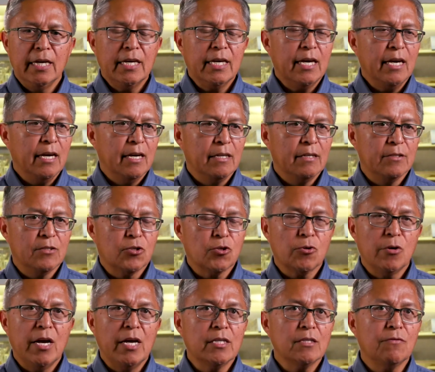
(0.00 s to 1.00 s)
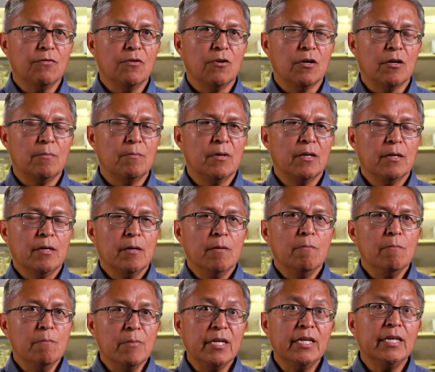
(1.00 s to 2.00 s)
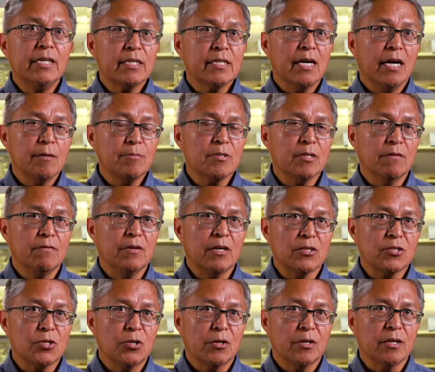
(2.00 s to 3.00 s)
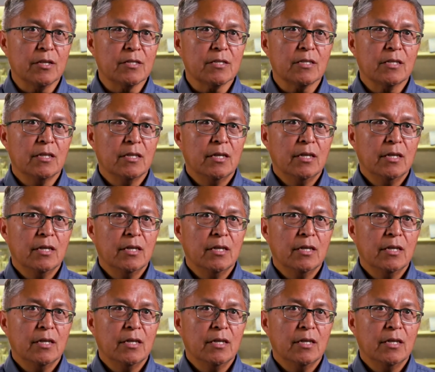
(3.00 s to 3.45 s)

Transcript: it can transform many types of uh, circuits,